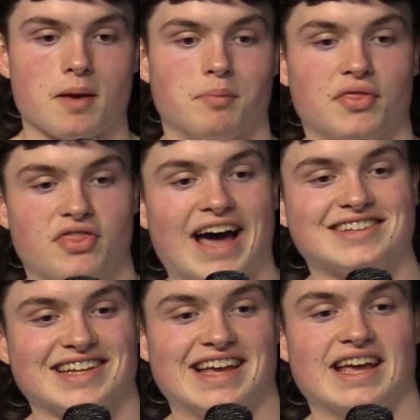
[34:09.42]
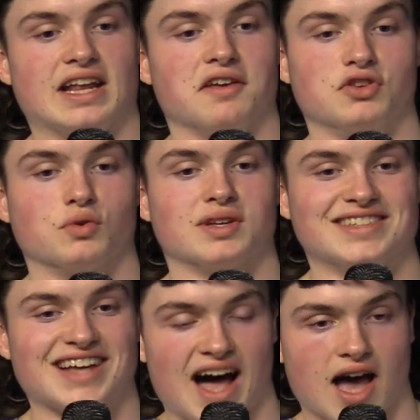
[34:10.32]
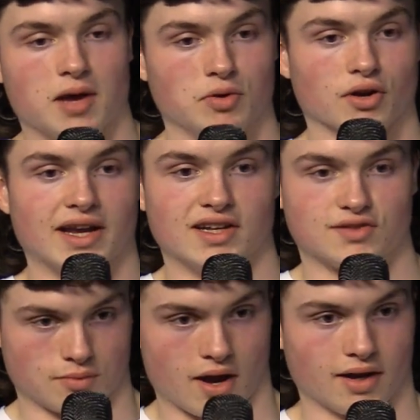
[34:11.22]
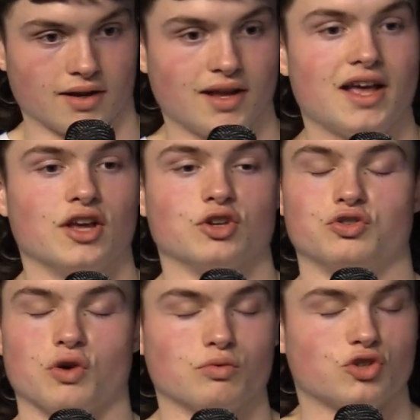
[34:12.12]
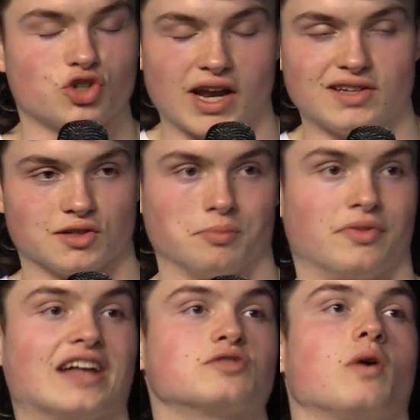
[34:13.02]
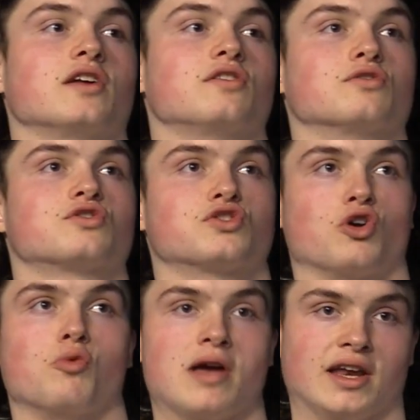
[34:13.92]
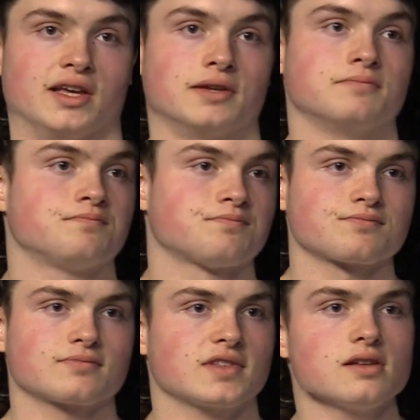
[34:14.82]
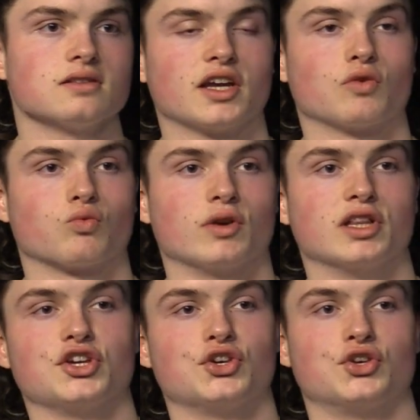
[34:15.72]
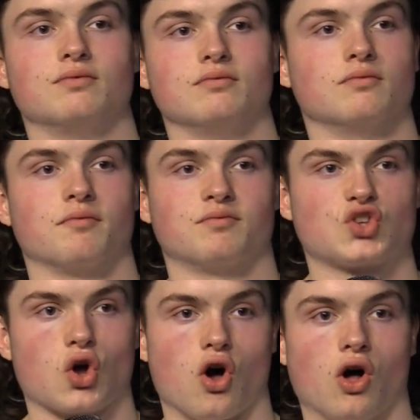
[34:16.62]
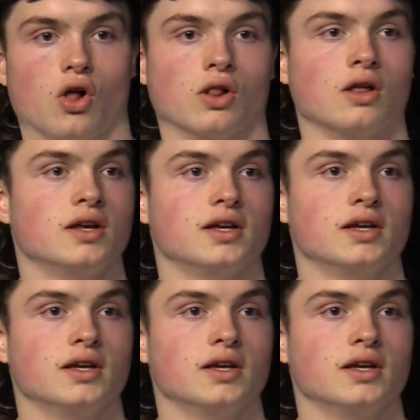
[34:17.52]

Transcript: But that's it. If you can time your hits right, mm-hmm. don't chase them. That's why there's so many like really tall